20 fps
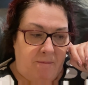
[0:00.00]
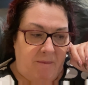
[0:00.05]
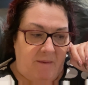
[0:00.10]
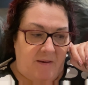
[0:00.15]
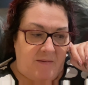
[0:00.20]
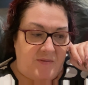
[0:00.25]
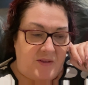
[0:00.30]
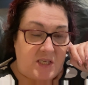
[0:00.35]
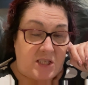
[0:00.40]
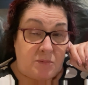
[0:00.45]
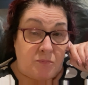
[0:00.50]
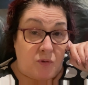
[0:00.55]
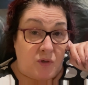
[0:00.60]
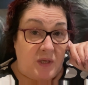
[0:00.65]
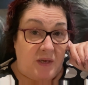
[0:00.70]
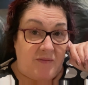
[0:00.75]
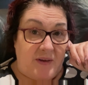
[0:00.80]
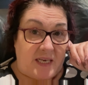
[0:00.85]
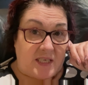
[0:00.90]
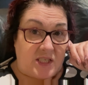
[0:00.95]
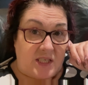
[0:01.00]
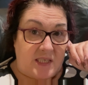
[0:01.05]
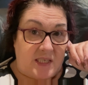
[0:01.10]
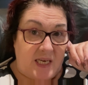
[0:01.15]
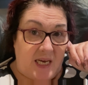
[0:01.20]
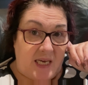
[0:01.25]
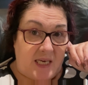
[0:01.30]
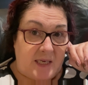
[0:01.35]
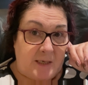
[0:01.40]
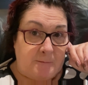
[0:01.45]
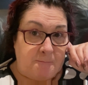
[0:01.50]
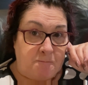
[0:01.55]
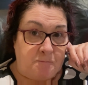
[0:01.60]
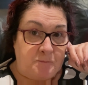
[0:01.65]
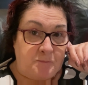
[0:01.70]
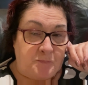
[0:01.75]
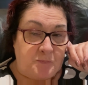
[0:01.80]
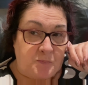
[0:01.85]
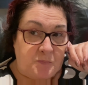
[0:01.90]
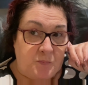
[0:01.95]
this morning I've actually taken
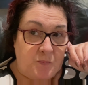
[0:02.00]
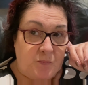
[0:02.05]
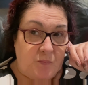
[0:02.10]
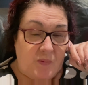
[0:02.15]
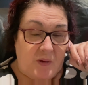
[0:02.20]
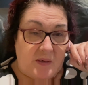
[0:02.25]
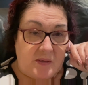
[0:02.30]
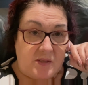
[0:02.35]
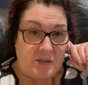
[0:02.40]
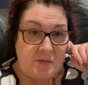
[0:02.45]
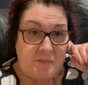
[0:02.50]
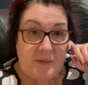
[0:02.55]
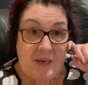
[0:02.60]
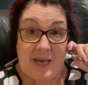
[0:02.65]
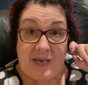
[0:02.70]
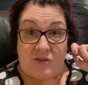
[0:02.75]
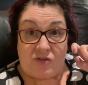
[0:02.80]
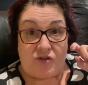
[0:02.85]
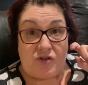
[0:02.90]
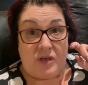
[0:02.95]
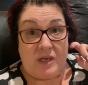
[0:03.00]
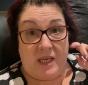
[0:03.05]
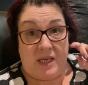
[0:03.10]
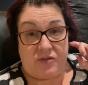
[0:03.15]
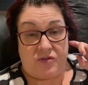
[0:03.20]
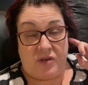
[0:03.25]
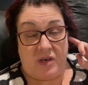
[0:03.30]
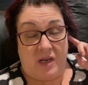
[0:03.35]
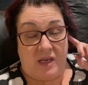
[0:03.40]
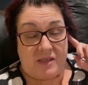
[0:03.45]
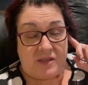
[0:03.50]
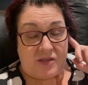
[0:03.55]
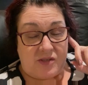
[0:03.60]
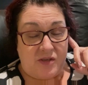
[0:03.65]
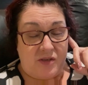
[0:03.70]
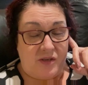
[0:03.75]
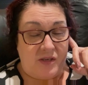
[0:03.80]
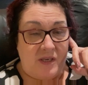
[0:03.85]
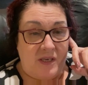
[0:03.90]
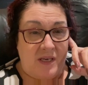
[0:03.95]
some extra electrolytes.
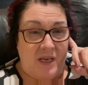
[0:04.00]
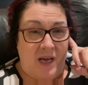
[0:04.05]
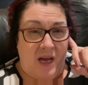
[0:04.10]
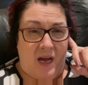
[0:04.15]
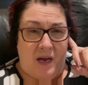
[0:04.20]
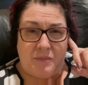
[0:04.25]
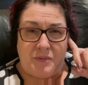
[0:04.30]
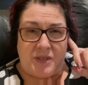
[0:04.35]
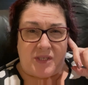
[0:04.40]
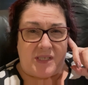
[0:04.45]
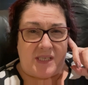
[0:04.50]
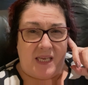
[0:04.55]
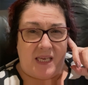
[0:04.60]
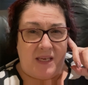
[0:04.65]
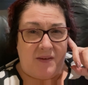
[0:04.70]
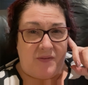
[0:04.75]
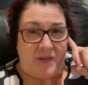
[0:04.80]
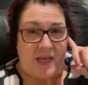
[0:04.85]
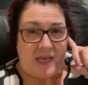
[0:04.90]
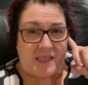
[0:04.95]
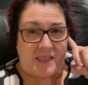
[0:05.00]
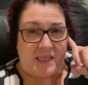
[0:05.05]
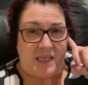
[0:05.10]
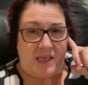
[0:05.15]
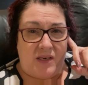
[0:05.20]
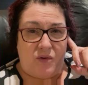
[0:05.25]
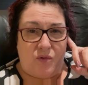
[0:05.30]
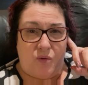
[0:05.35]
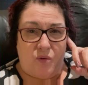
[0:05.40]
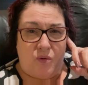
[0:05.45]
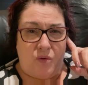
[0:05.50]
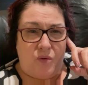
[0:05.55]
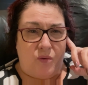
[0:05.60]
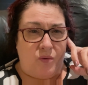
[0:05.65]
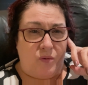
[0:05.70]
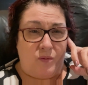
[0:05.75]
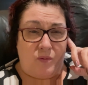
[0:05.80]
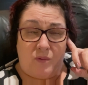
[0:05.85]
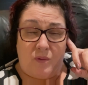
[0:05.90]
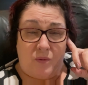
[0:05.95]
So I'm just seeing if that's it or
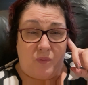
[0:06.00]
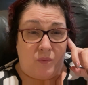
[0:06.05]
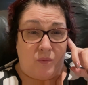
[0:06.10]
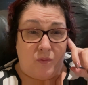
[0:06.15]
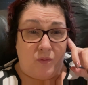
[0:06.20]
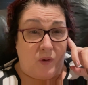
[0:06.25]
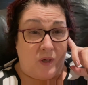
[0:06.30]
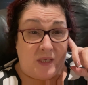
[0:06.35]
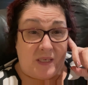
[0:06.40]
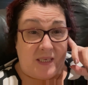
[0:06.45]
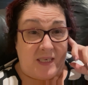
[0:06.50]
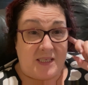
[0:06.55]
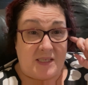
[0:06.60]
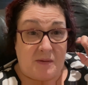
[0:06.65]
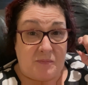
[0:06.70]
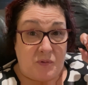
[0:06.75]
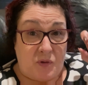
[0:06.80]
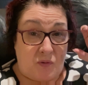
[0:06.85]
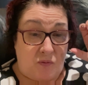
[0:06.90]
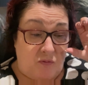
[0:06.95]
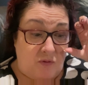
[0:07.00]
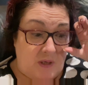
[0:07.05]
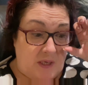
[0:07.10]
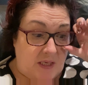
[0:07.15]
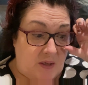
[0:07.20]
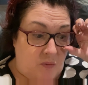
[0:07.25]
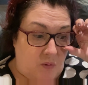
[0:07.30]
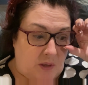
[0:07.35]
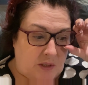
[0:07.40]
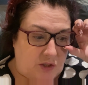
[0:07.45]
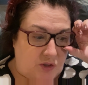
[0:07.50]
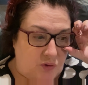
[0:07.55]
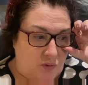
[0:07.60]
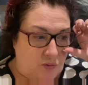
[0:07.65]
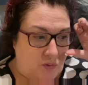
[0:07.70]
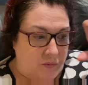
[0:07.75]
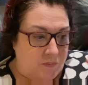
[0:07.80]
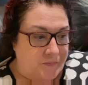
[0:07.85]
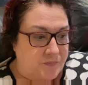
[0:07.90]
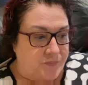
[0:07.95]
what it is. I'm not really quite sure.